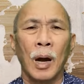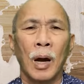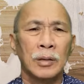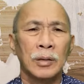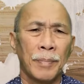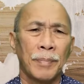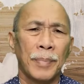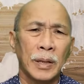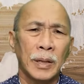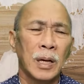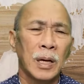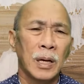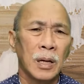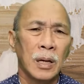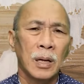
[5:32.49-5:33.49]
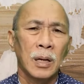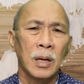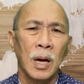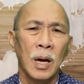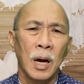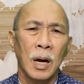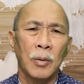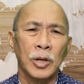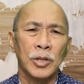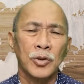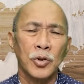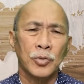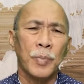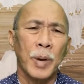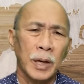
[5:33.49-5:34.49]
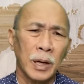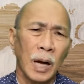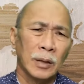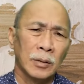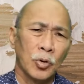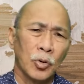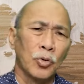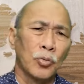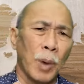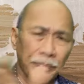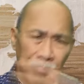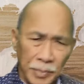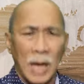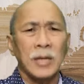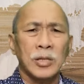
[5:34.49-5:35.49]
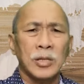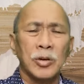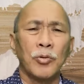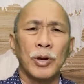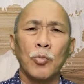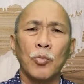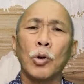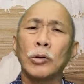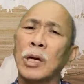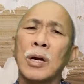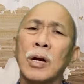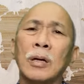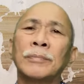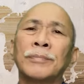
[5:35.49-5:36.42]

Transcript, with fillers: Somebody was used by God to baptize you in water.